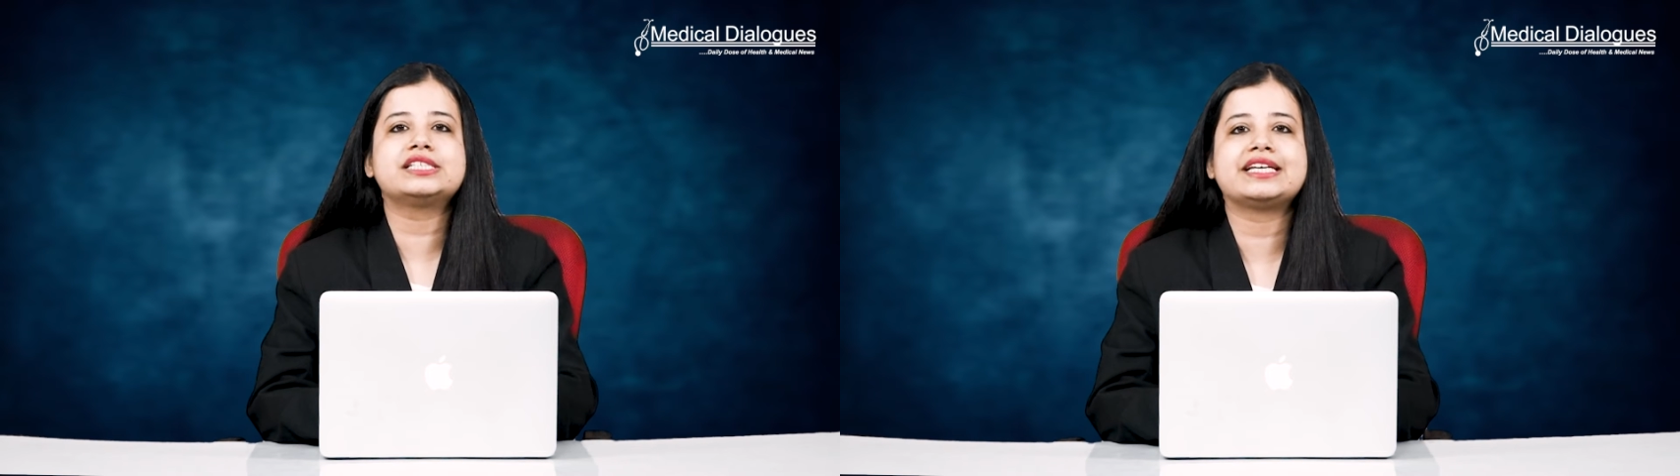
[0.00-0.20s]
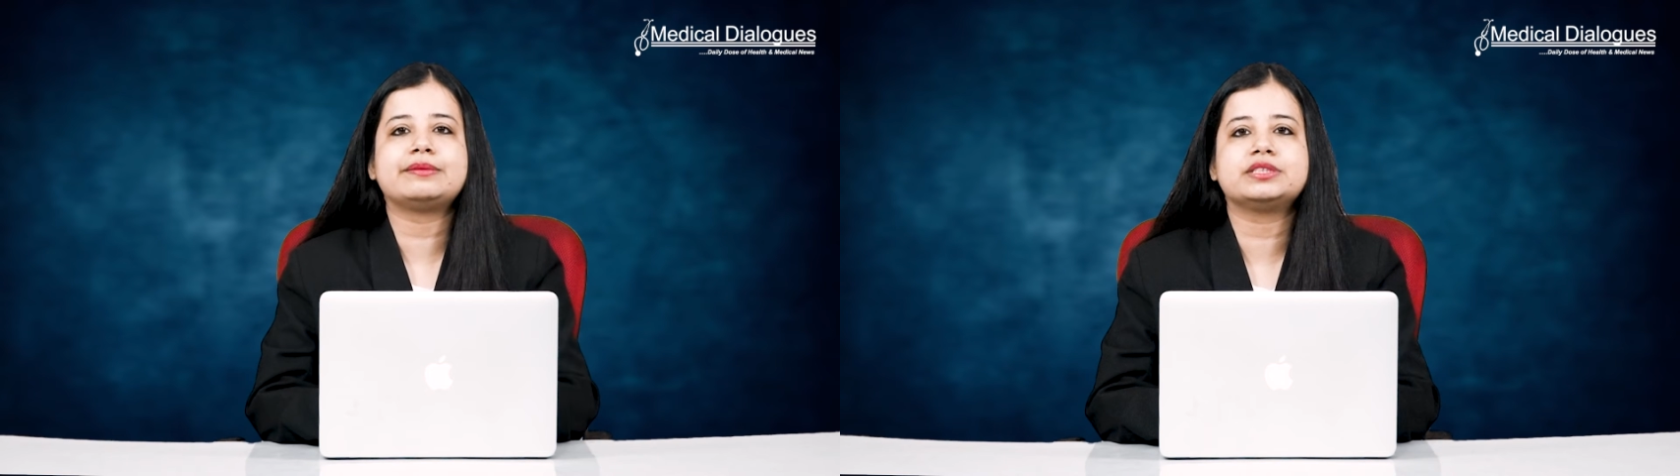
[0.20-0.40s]

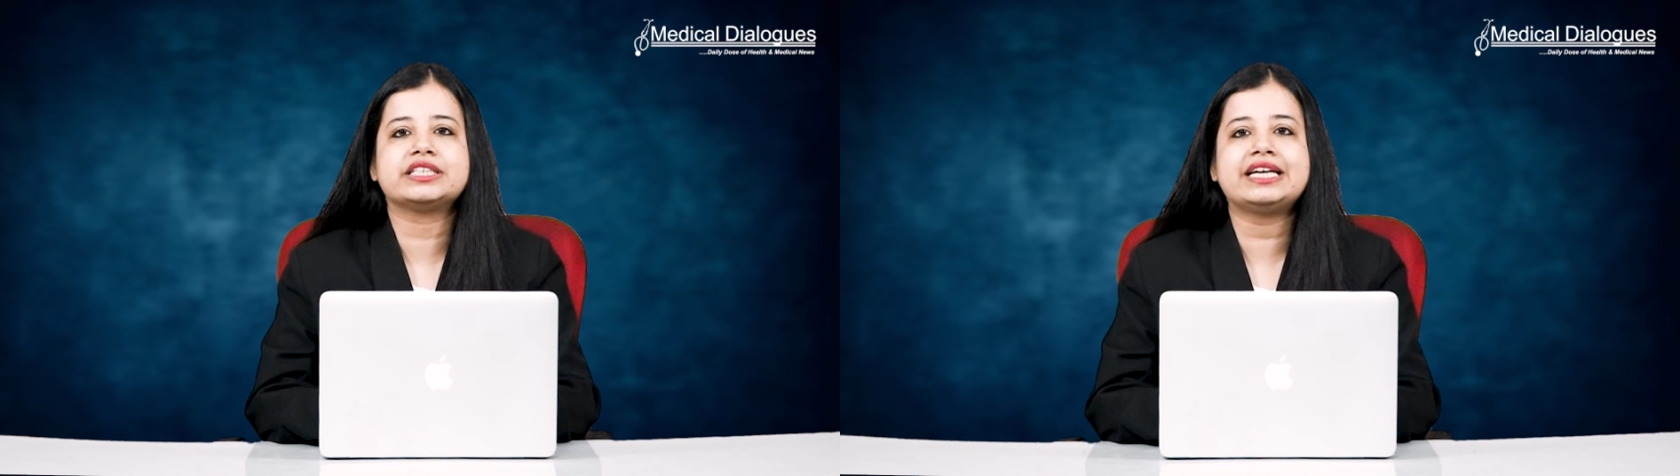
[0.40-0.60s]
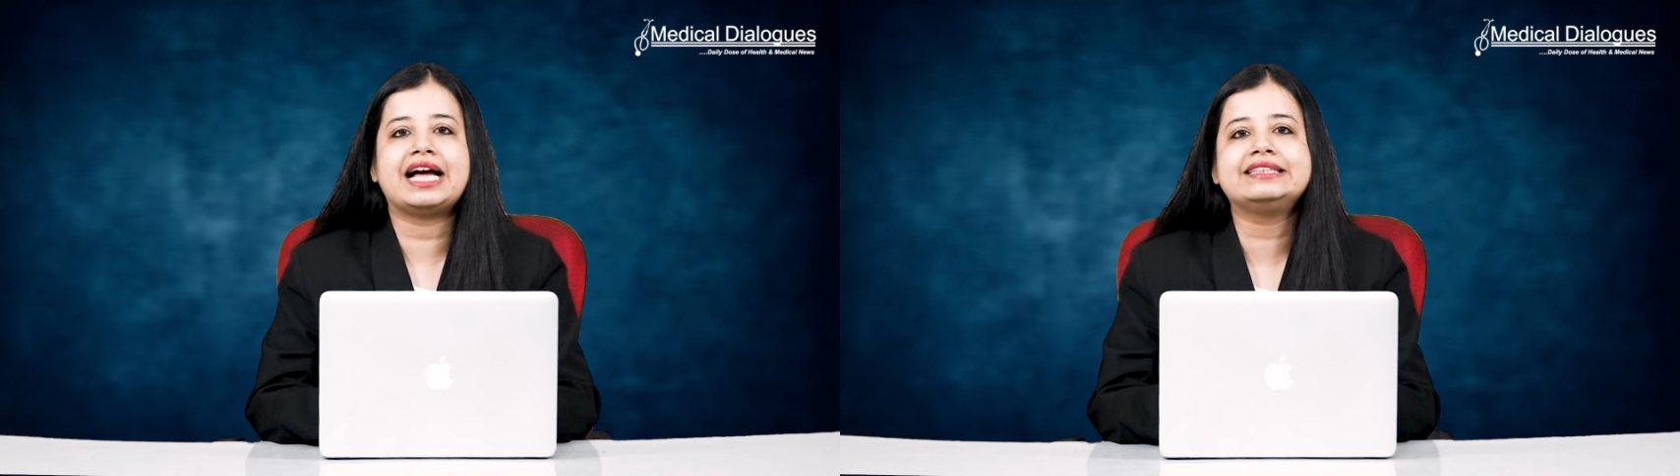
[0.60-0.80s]
same
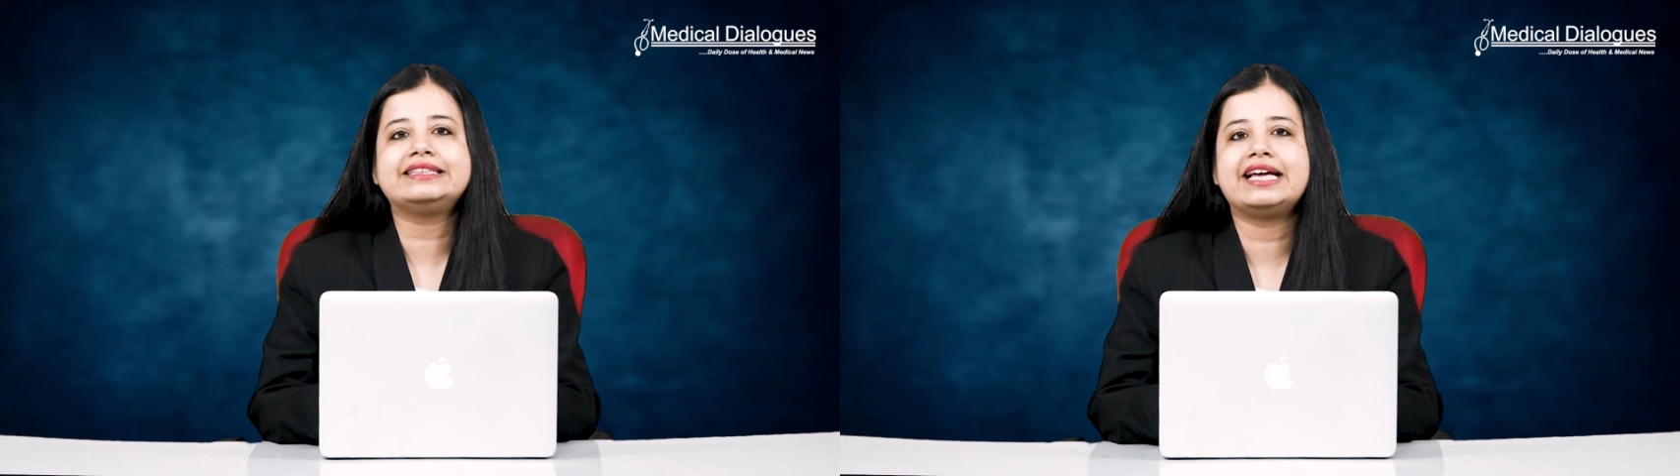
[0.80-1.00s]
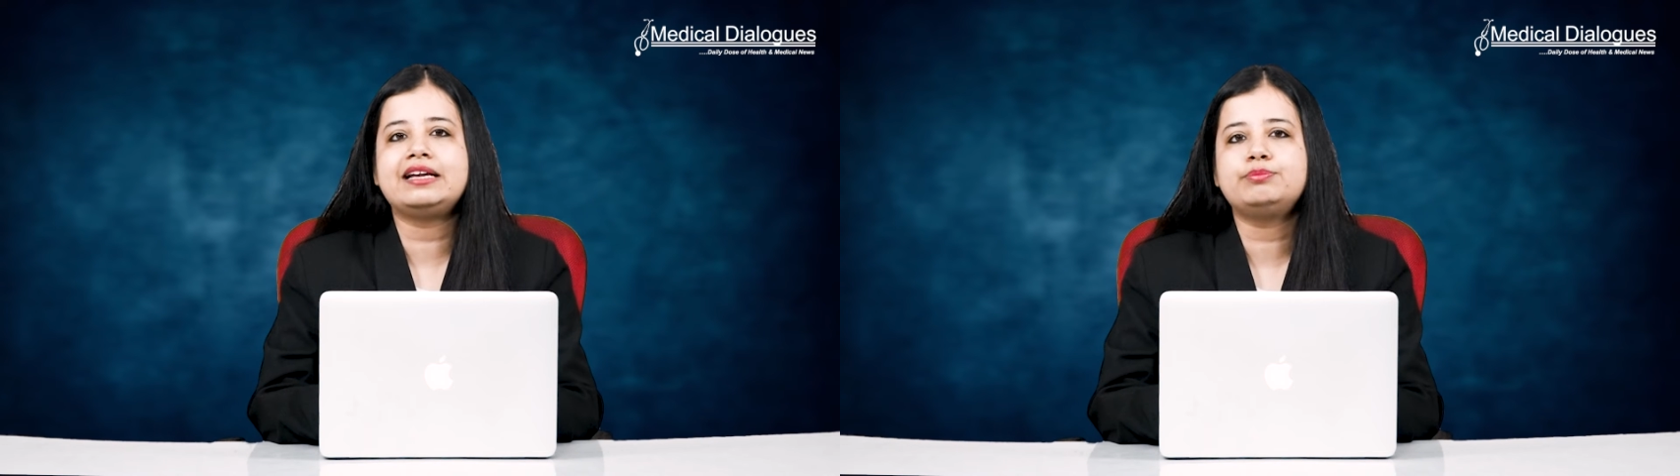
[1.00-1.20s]
day
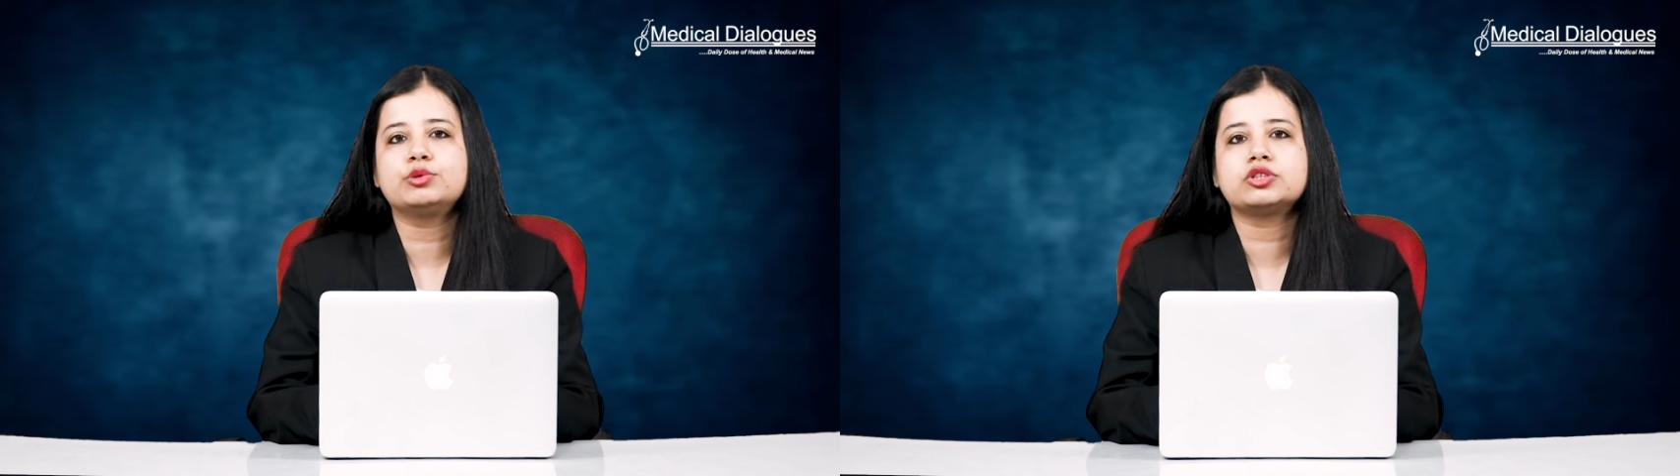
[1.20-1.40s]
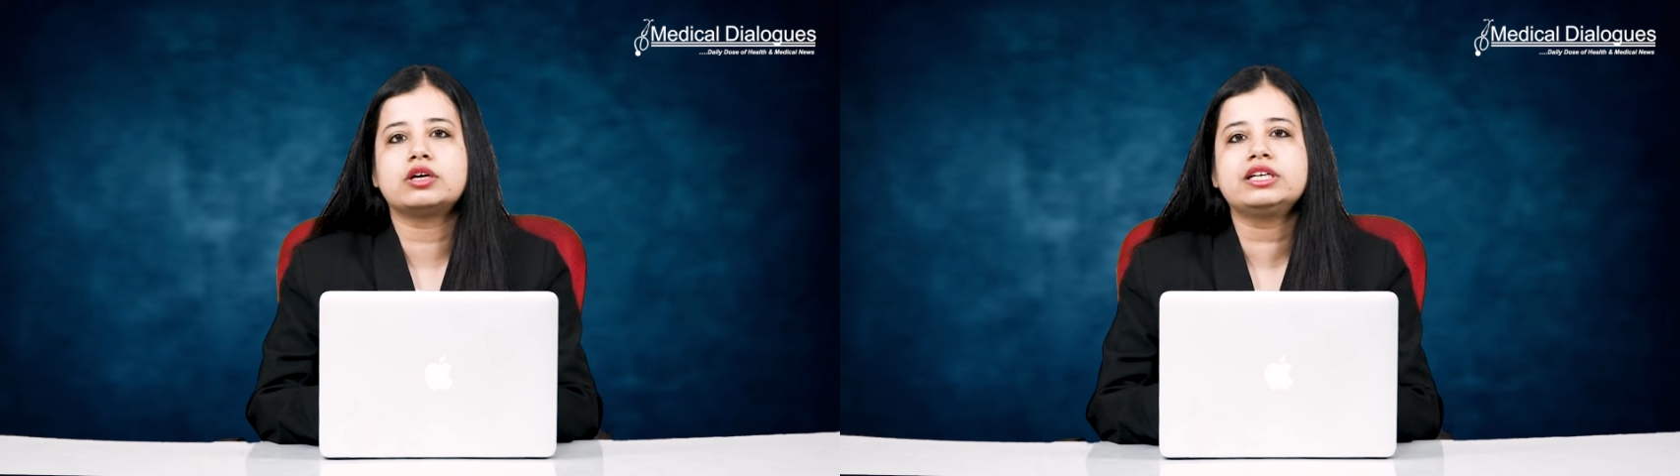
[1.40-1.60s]
and then
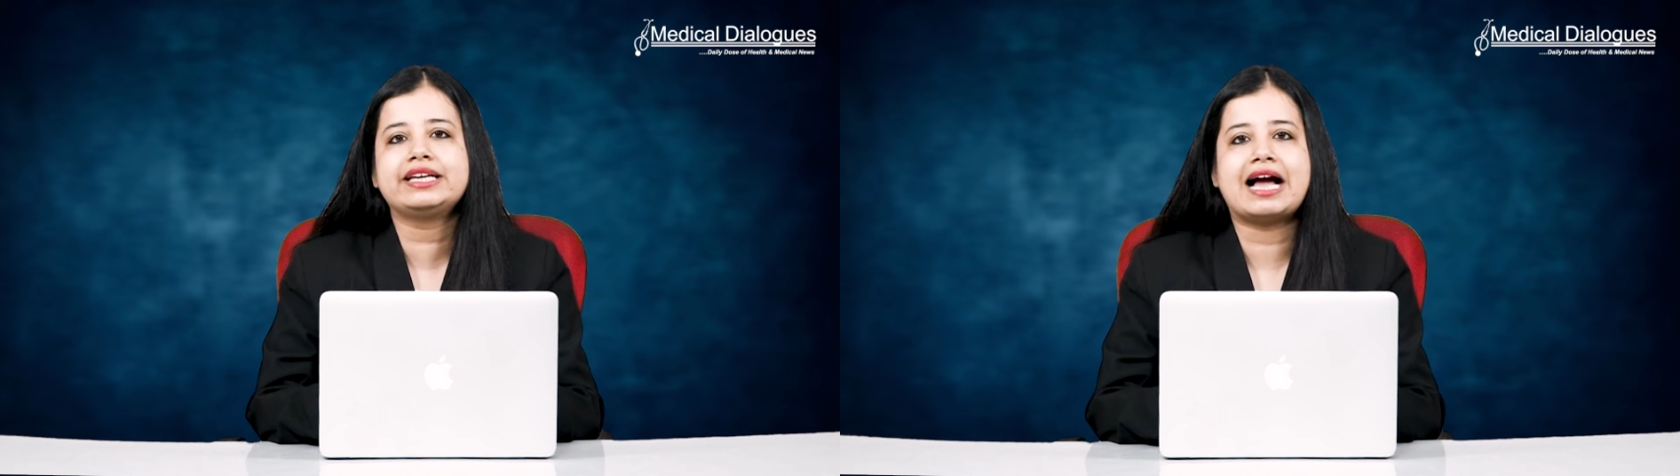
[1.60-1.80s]
put on a